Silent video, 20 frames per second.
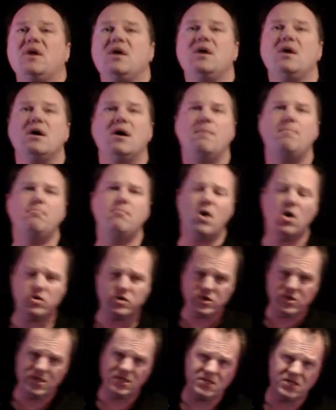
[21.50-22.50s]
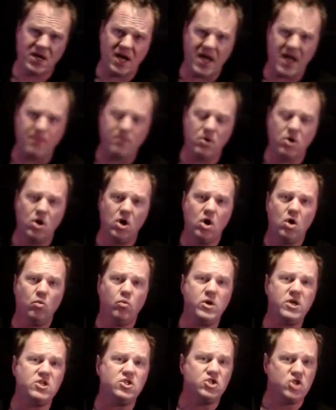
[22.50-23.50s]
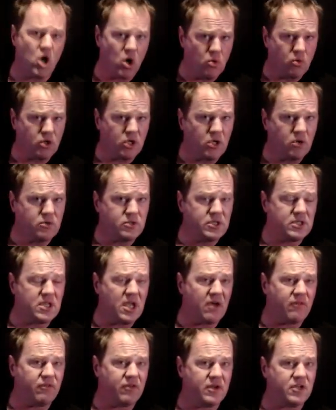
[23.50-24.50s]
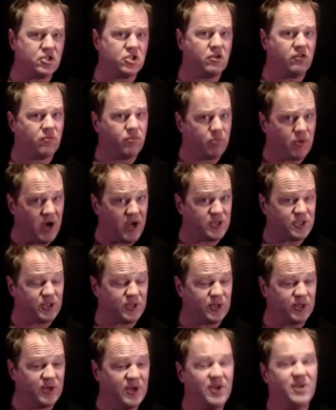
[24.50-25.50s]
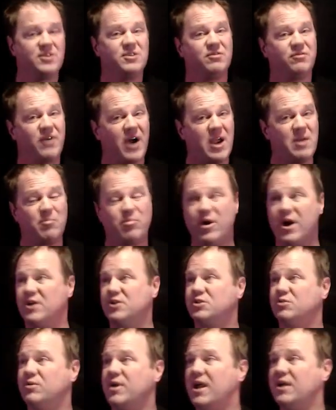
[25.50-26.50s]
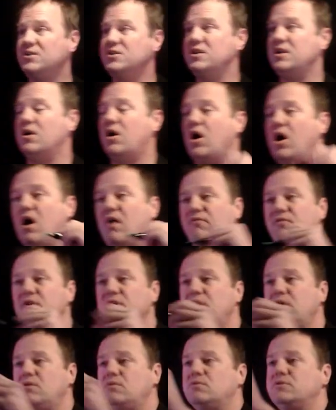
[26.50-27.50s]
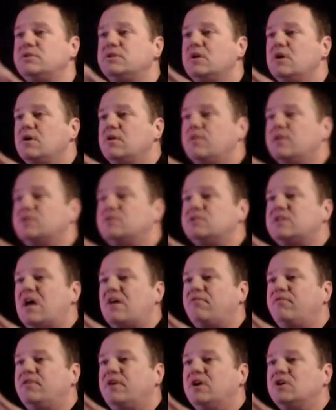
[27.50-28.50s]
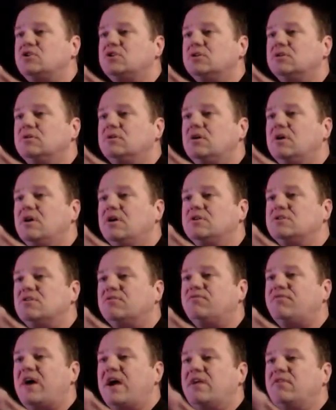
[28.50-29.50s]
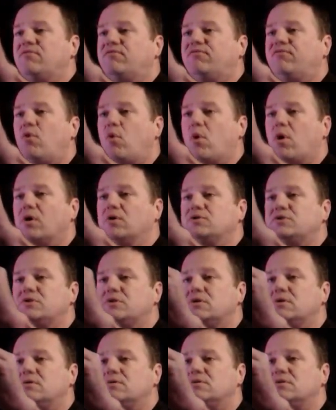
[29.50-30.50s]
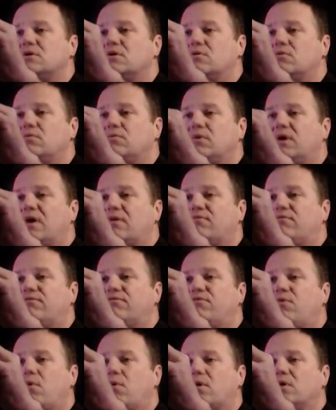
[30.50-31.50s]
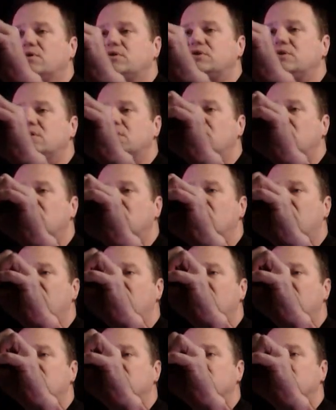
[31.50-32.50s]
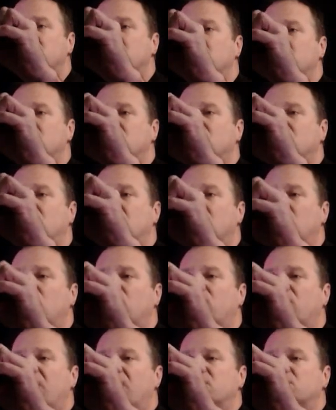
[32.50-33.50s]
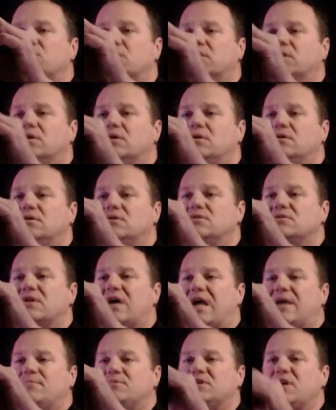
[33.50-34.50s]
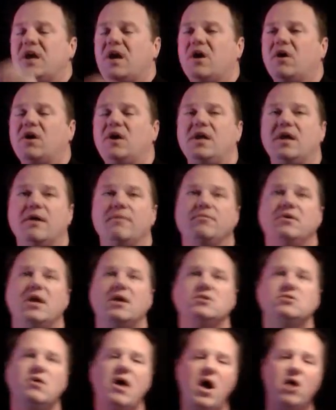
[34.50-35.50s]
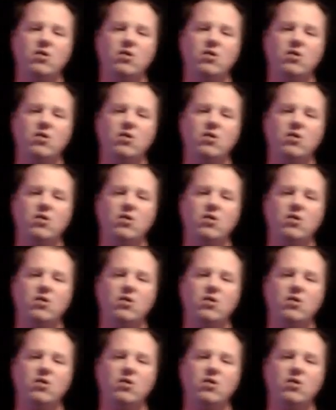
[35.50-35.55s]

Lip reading: most of the time, we don't use the definition of pressure to find pressure. We actually often use this definition to find force. So we have force is pressure times area. Okay, so how do